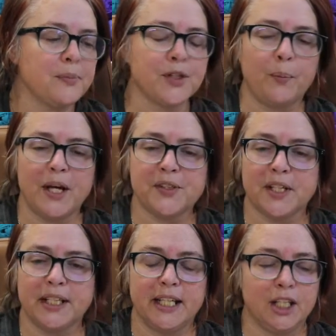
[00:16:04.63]
So
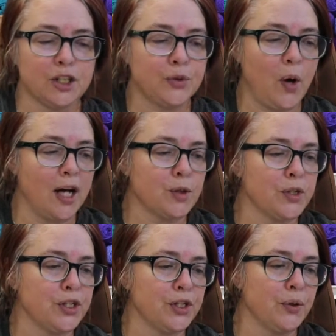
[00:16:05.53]
basically in your swatch,
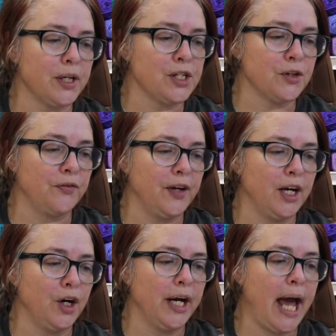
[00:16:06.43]
what you're doing is you're
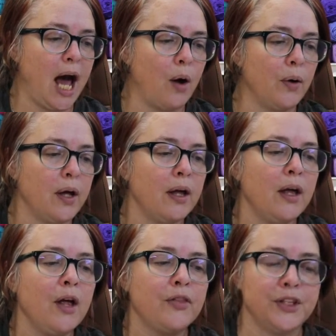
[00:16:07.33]
figuring out
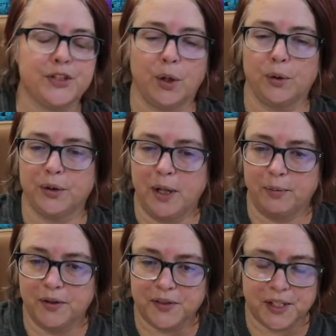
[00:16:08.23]
the total
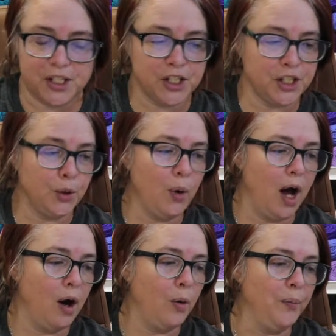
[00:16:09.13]
number of stitches in a
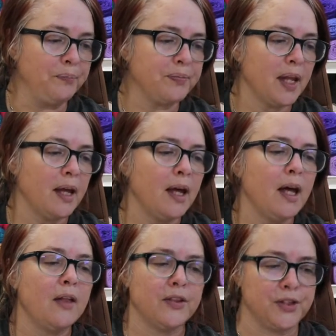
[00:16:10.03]
row,
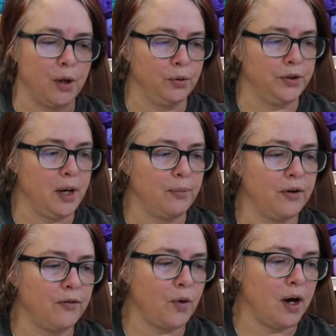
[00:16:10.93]
the total
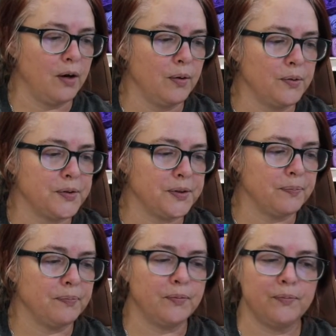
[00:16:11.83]
number of rows,
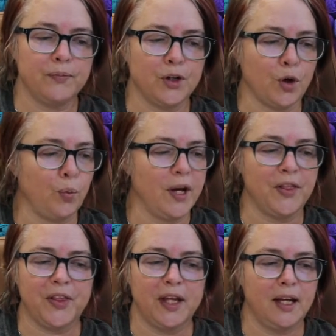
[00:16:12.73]
your
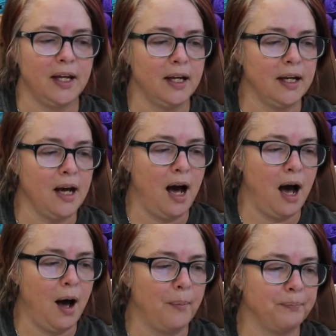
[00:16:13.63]
width and
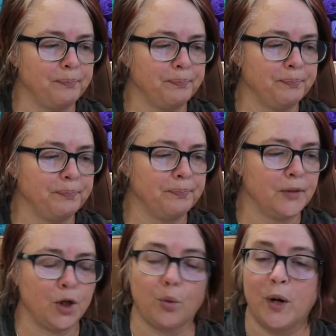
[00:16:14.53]

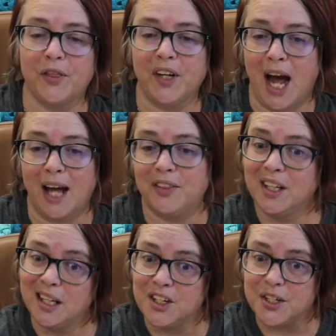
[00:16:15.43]
height
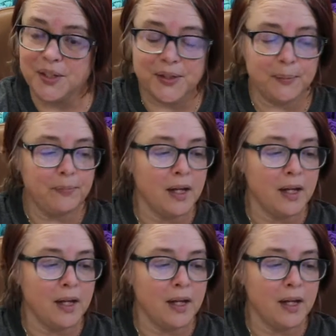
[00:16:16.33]
in inches,